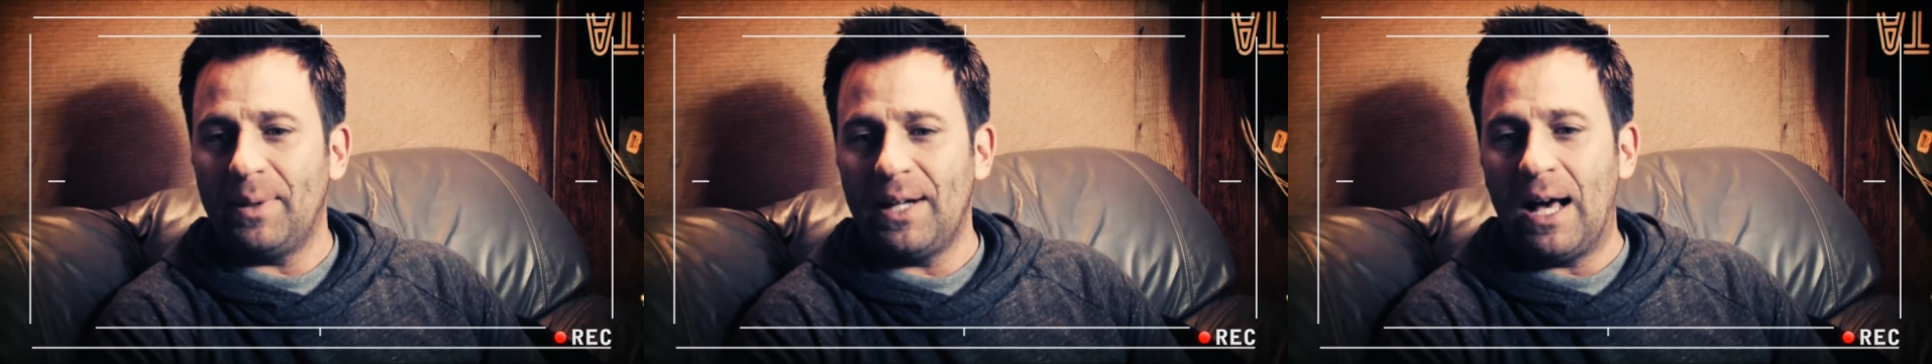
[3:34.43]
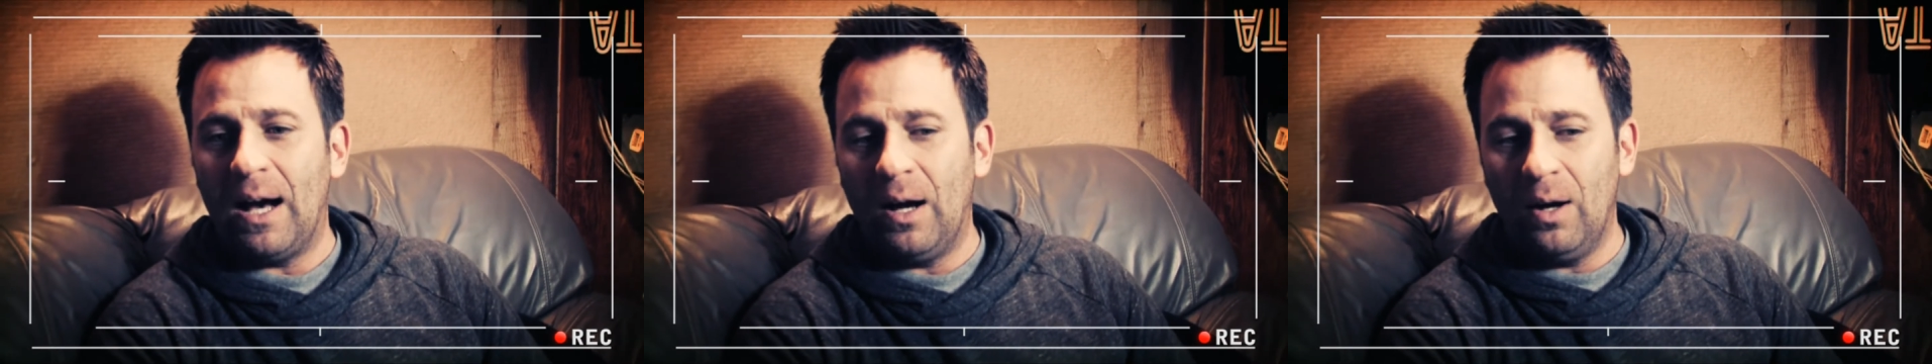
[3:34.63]
But
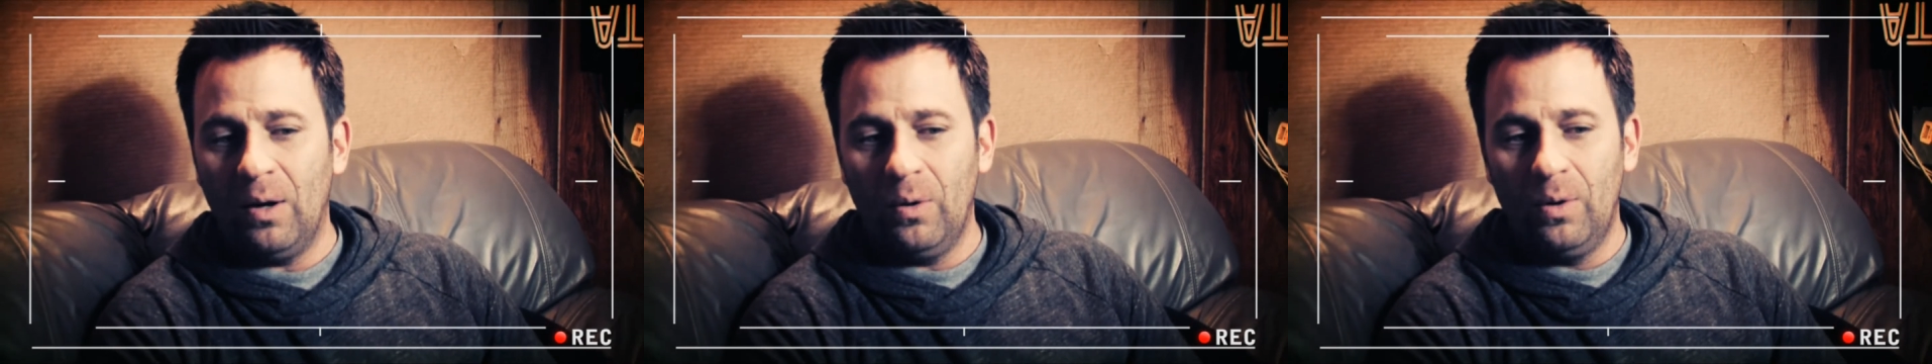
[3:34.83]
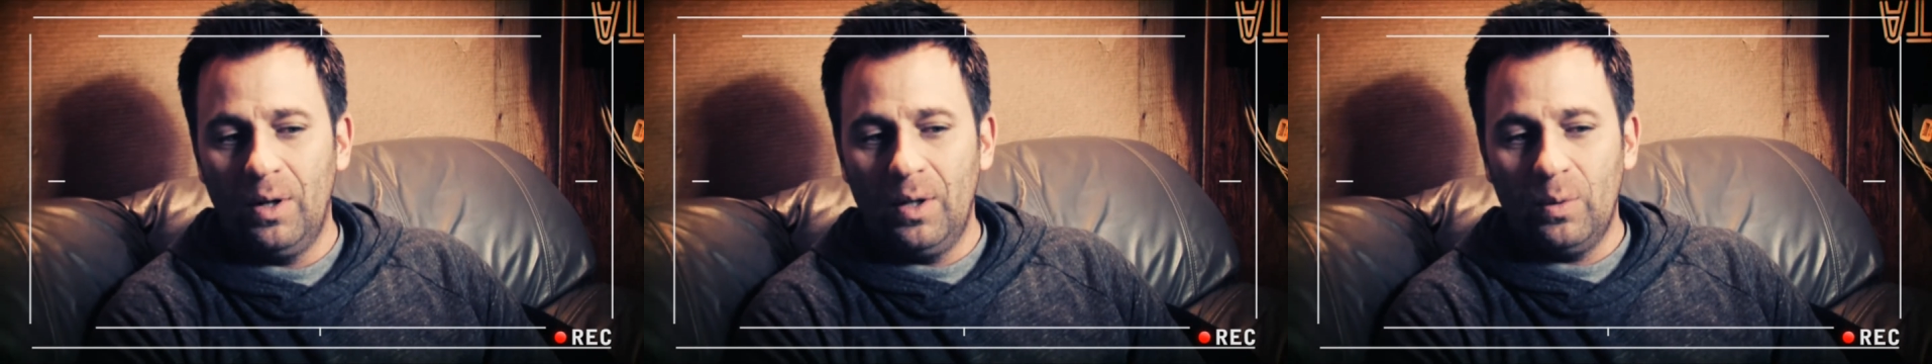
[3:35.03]

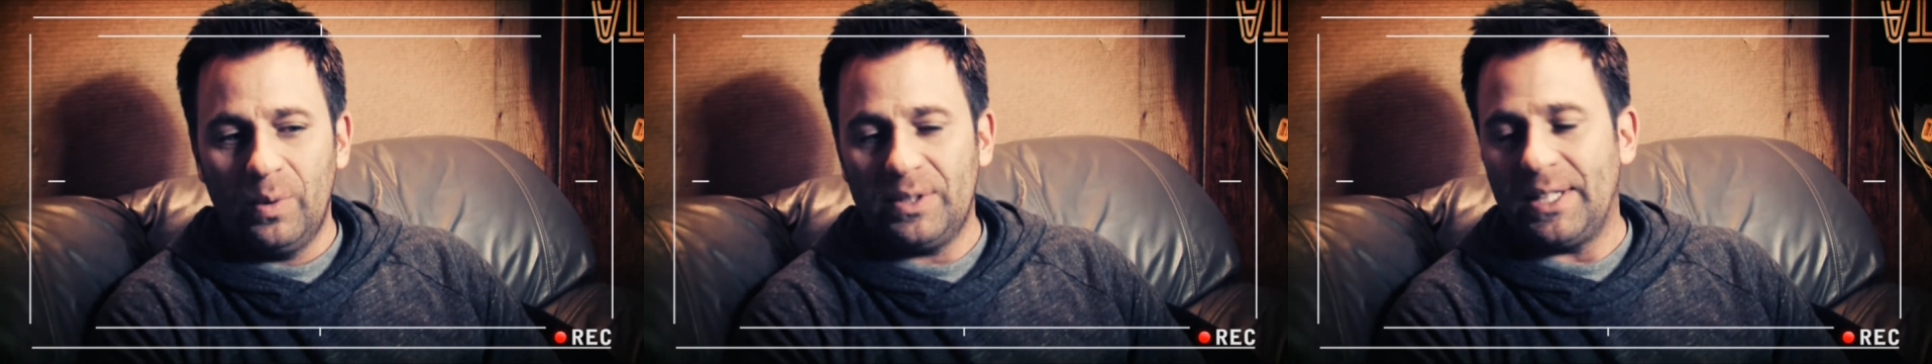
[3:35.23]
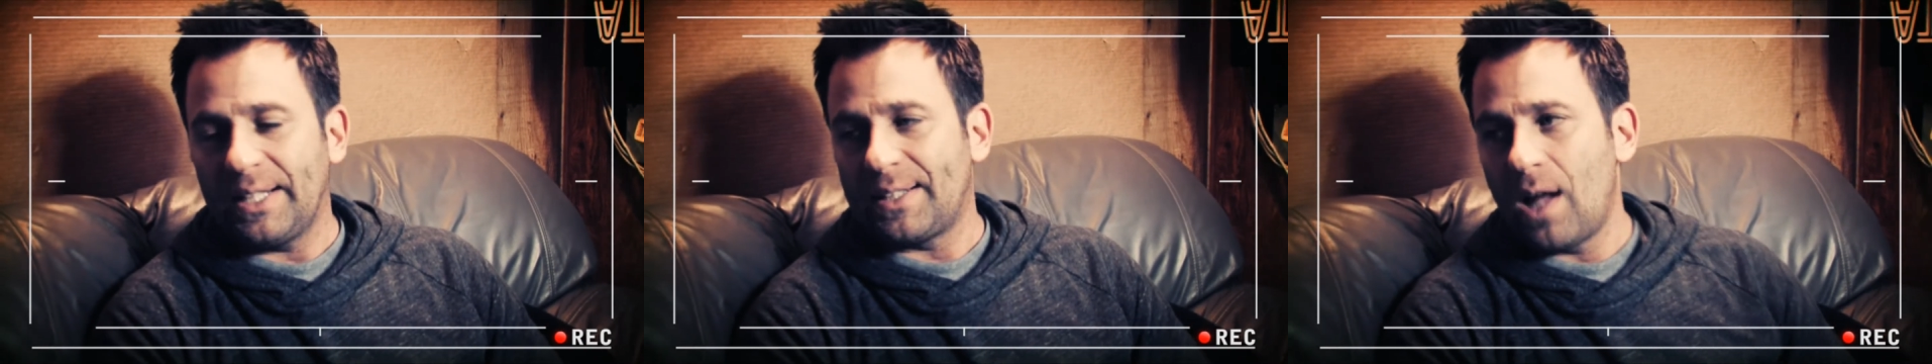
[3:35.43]
now
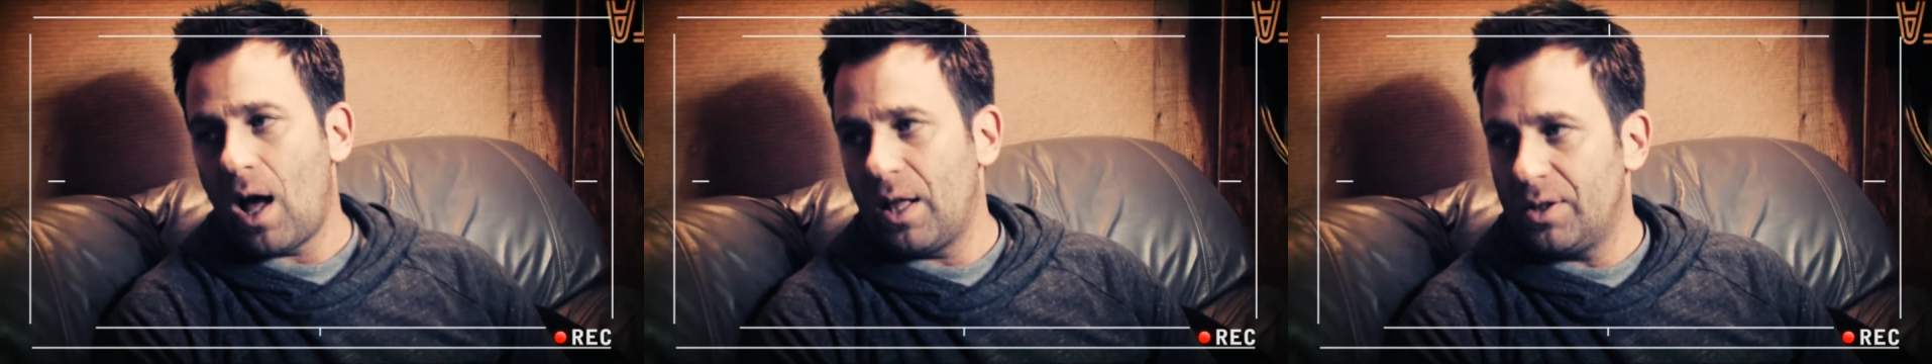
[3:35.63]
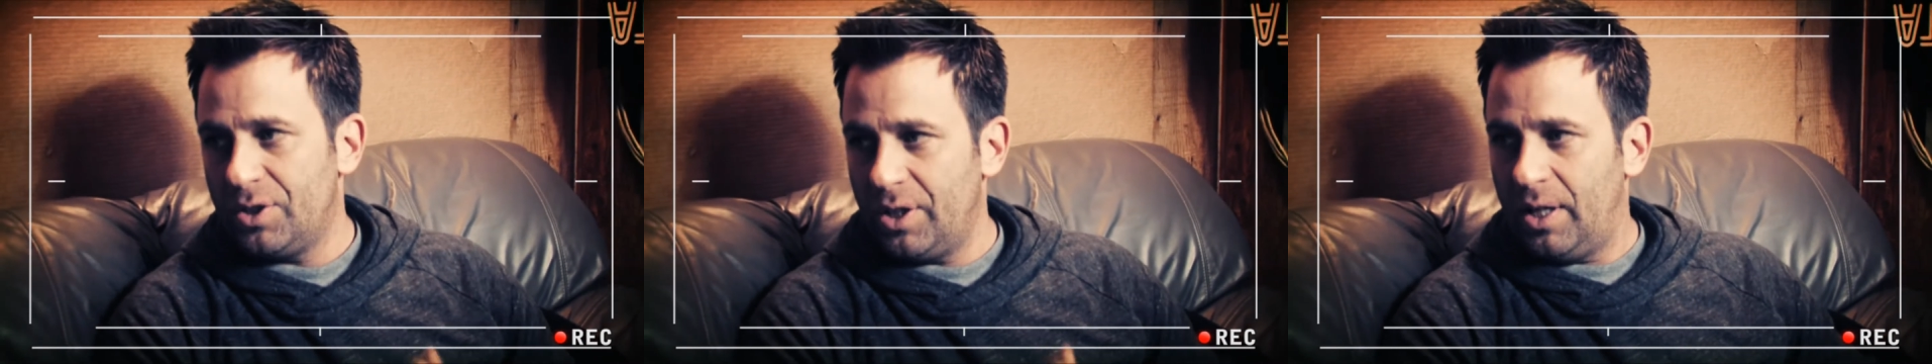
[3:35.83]
with
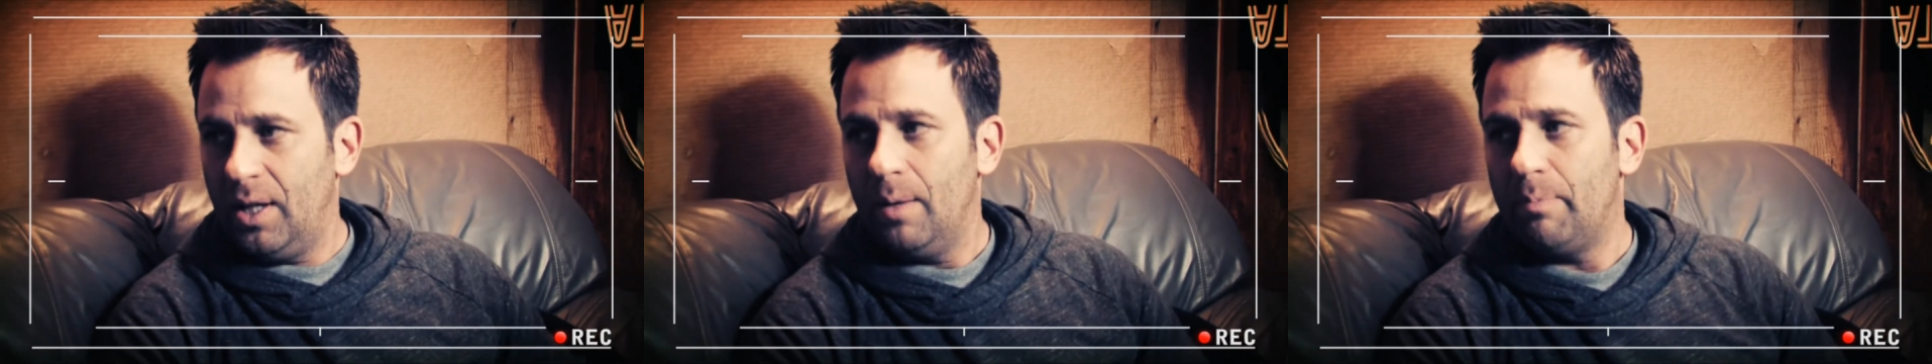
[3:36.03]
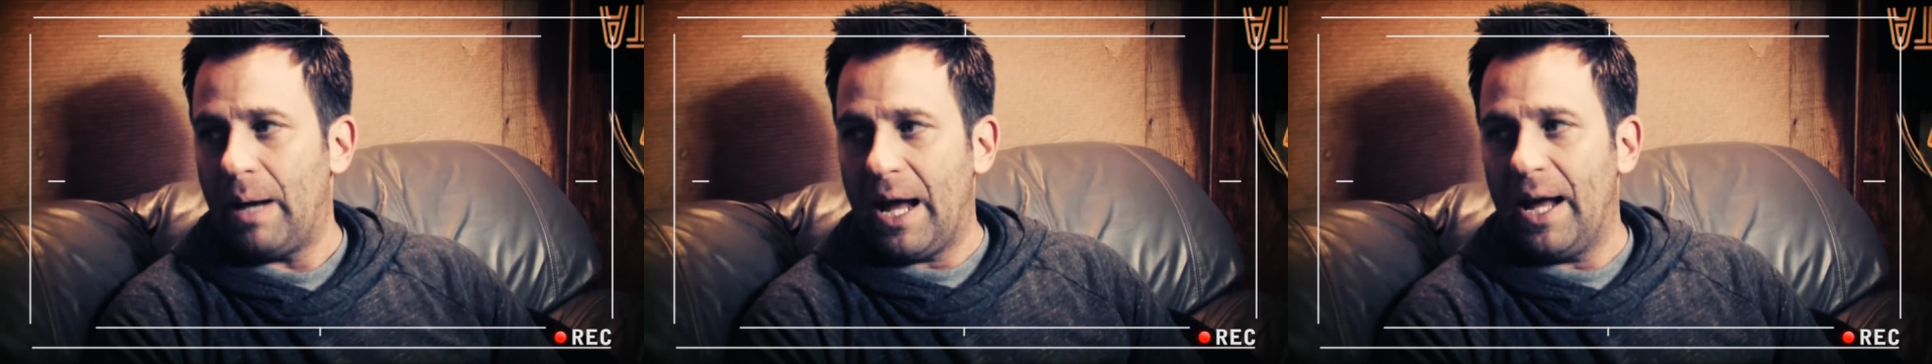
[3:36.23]
technology,
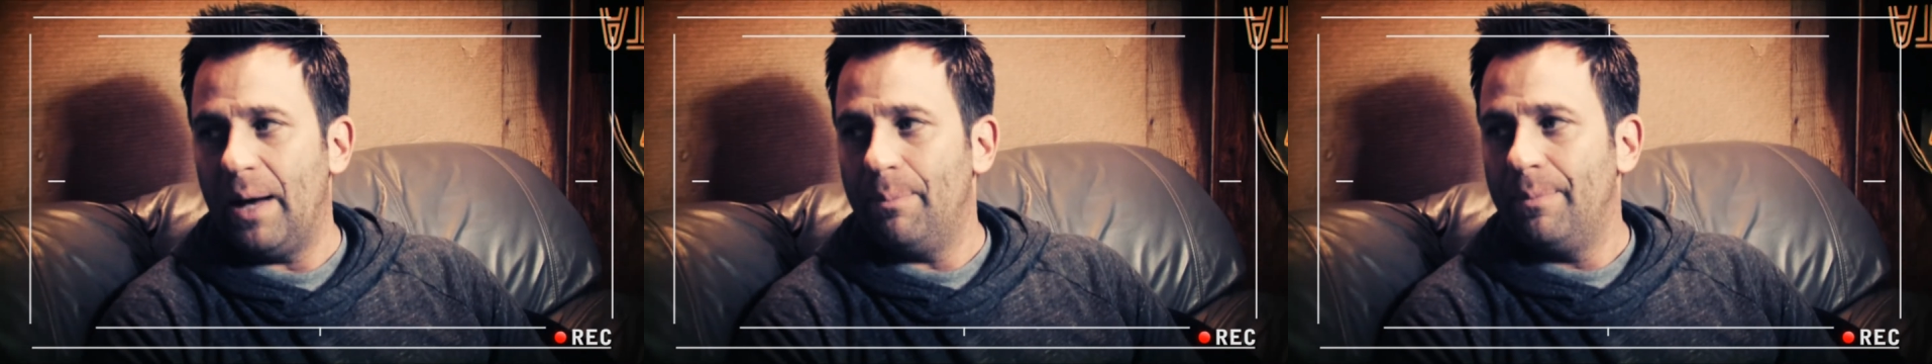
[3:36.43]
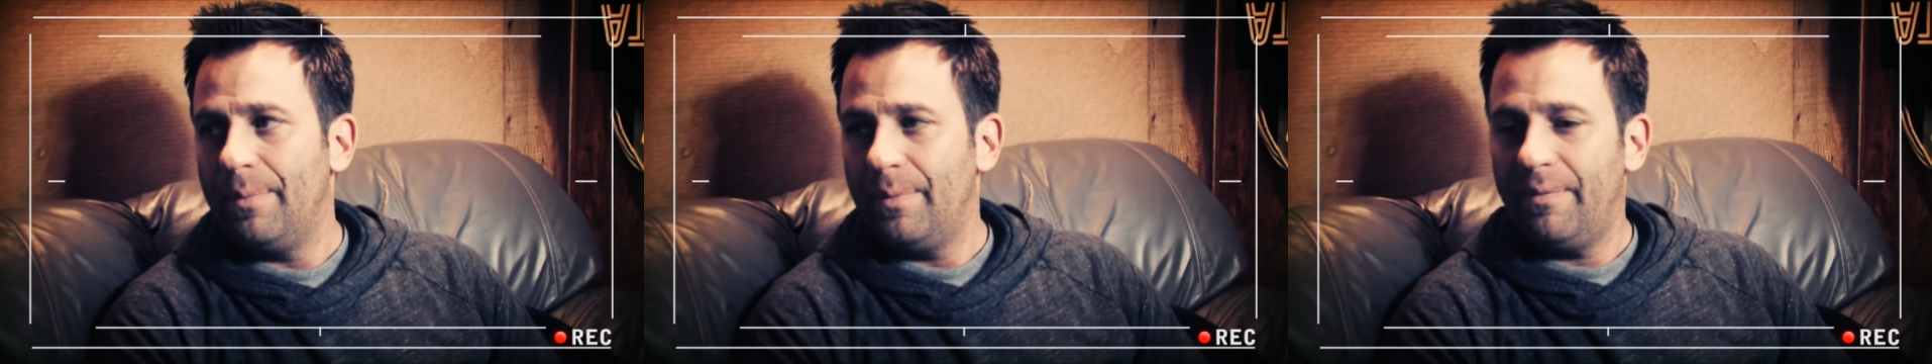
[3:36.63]

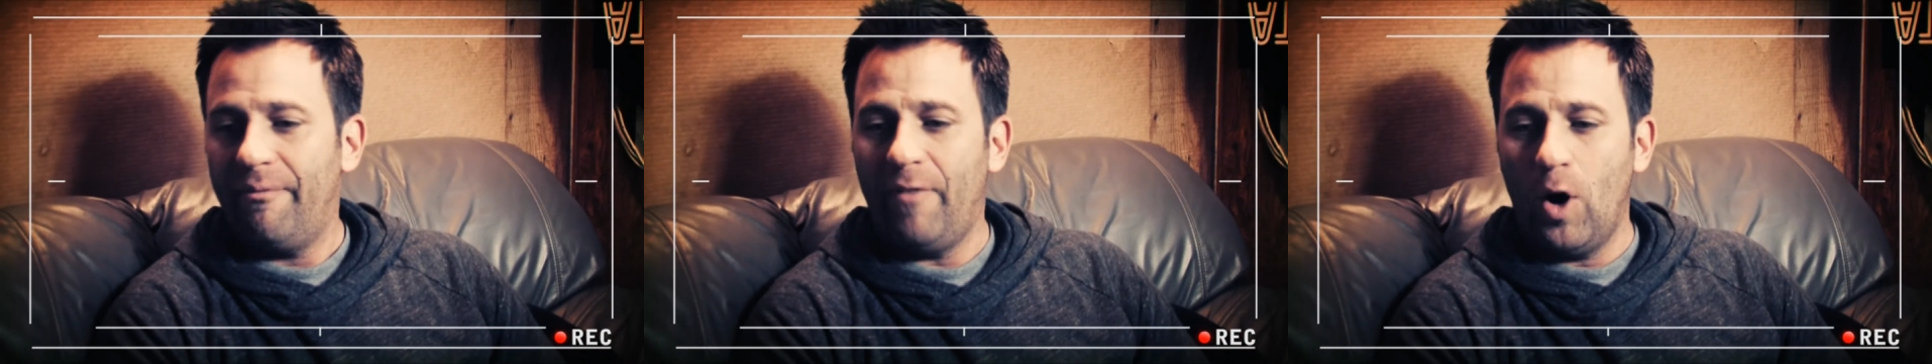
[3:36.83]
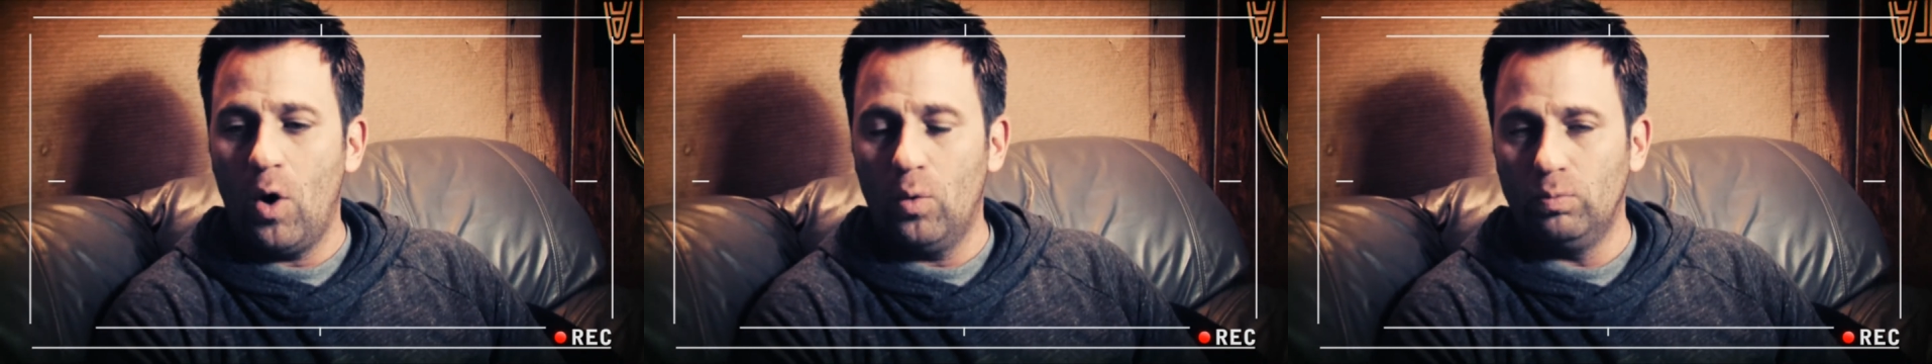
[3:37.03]
bam,
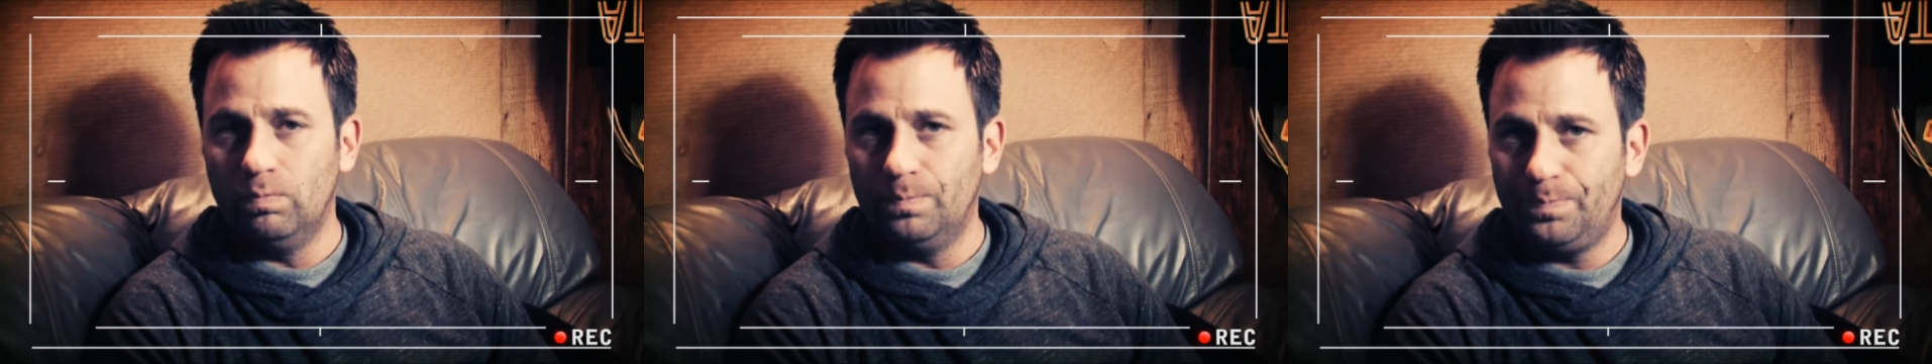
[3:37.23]
boom.